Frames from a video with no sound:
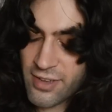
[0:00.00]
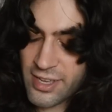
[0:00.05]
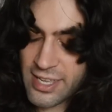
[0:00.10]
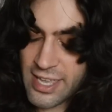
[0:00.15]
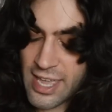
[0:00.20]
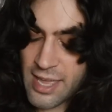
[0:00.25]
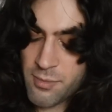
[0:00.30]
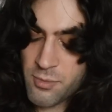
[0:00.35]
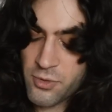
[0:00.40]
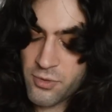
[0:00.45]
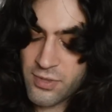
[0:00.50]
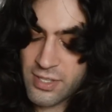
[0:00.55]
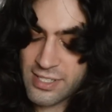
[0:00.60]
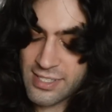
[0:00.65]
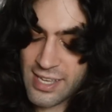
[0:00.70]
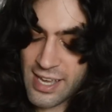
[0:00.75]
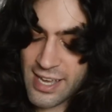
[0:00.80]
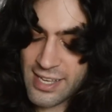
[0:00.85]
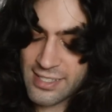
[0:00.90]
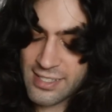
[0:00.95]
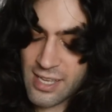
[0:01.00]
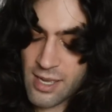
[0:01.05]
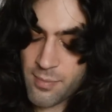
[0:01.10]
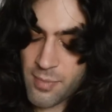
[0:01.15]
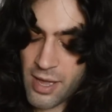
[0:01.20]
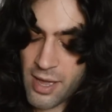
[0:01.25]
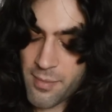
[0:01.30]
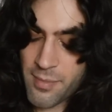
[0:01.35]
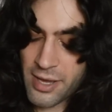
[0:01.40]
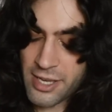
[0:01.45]
I can move these eyes
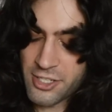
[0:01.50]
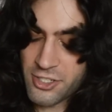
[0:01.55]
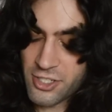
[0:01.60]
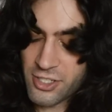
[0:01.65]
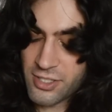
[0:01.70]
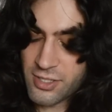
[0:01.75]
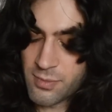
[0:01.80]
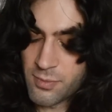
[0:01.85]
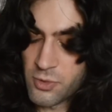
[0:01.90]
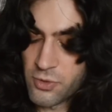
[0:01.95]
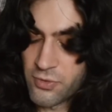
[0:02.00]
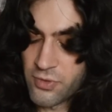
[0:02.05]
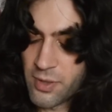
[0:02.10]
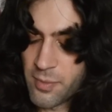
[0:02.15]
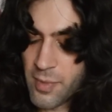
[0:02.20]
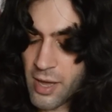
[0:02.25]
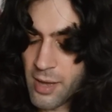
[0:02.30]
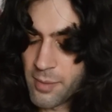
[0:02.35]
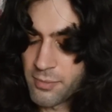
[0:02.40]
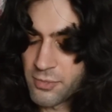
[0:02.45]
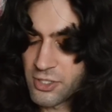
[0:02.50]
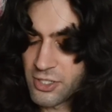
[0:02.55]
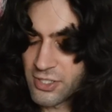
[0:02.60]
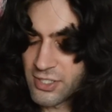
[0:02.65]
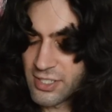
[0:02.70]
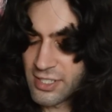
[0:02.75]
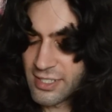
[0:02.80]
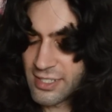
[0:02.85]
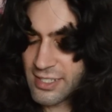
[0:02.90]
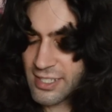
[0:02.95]
up, I might just move them up
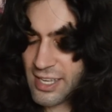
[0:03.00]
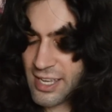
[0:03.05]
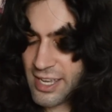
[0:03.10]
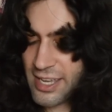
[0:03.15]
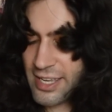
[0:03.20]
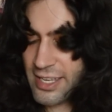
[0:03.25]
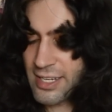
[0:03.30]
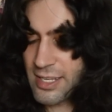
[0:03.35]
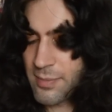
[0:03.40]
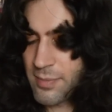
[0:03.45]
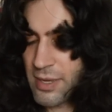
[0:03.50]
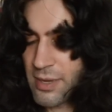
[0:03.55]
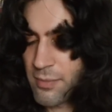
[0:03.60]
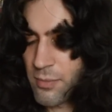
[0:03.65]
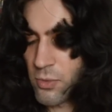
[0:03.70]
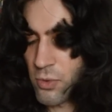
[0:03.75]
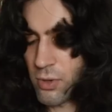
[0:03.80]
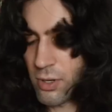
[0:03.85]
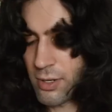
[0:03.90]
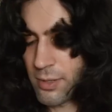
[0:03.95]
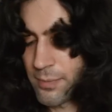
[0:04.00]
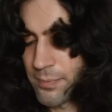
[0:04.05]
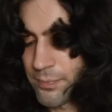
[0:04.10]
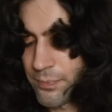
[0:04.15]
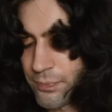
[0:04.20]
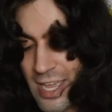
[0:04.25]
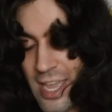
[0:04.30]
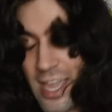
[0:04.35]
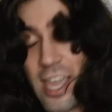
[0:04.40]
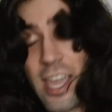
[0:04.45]
just a tiny bit more.
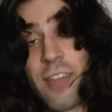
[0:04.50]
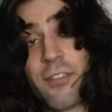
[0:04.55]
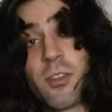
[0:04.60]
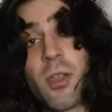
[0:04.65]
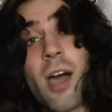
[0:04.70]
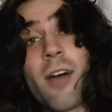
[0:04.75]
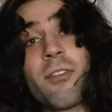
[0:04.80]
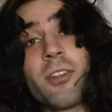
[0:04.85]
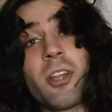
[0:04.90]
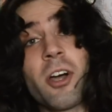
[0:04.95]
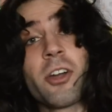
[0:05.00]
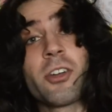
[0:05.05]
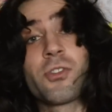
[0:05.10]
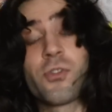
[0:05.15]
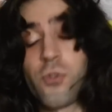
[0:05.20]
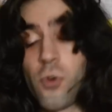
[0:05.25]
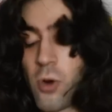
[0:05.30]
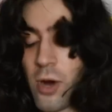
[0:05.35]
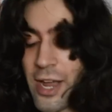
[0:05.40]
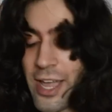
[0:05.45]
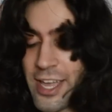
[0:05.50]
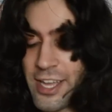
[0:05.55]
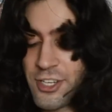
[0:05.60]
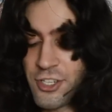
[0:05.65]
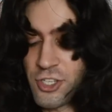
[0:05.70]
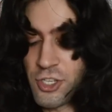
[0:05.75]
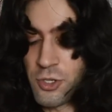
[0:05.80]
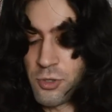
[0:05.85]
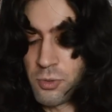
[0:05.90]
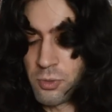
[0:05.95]
If you have a large forehead,
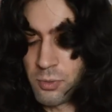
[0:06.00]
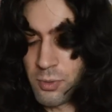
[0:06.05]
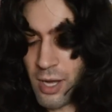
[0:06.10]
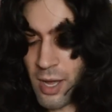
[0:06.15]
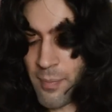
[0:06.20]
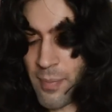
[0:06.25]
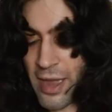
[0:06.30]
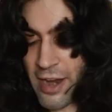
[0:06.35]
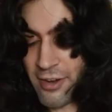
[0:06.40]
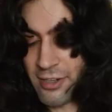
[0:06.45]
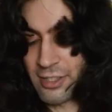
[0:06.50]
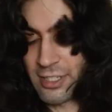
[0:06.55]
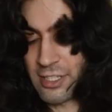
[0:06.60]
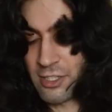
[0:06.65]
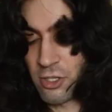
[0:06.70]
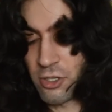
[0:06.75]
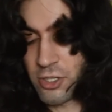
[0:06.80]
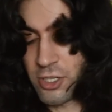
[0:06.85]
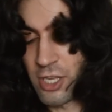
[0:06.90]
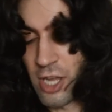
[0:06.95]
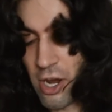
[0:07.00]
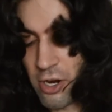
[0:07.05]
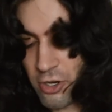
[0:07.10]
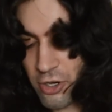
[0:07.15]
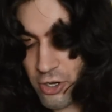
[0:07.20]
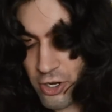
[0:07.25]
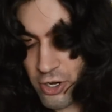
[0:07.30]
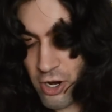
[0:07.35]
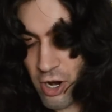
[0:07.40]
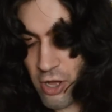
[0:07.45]
you apparently look
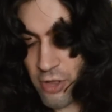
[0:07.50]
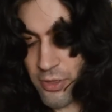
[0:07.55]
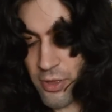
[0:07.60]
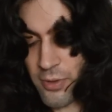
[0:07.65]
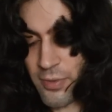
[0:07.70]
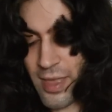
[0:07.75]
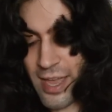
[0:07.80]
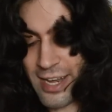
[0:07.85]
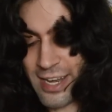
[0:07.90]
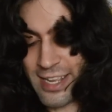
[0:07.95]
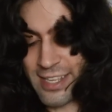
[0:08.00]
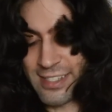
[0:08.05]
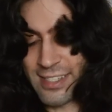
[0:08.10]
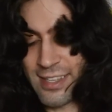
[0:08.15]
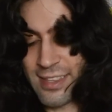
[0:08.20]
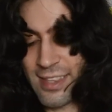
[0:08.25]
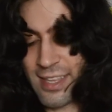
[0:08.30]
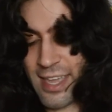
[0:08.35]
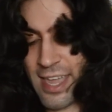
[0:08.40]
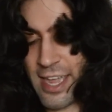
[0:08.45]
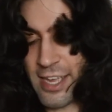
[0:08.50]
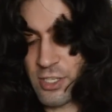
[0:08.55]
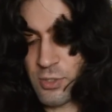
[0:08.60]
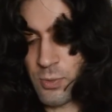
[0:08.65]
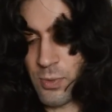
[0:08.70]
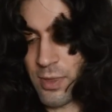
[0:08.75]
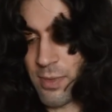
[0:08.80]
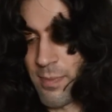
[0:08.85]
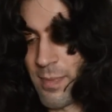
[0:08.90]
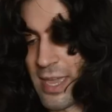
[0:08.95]
younger, although that isn't the case
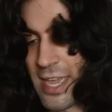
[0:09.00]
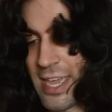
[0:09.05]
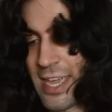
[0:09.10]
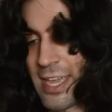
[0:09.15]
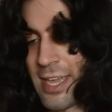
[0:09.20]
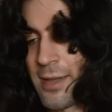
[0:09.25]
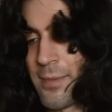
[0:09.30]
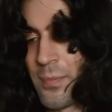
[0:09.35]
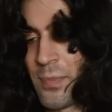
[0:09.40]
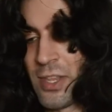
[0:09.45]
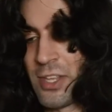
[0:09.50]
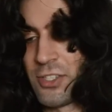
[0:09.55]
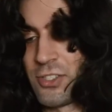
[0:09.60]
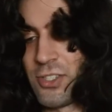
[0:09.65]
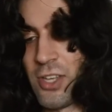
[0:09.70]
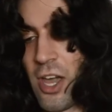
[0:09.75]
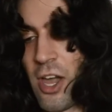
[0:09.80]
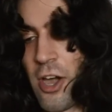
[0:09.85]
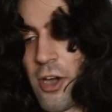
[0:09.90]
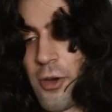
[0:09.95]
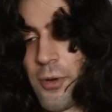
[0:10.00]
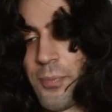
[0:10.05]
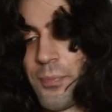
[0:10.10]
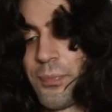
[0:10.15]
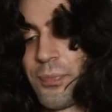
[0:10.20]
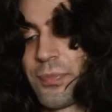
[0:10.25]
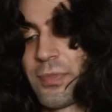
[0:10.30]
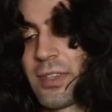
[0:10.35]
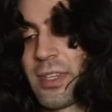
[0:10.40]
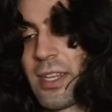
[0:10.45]
with me, so
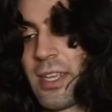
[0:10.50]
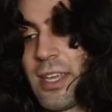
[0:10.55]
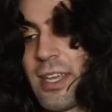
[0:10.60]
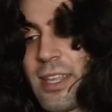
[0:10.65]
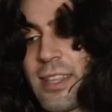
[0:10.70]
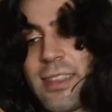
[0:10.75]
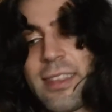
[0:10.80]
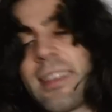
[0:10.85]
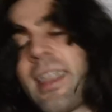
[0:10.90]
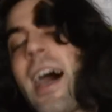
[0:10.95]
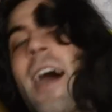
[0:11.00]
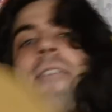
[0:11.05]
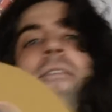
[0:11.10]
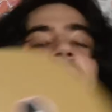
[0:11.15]
I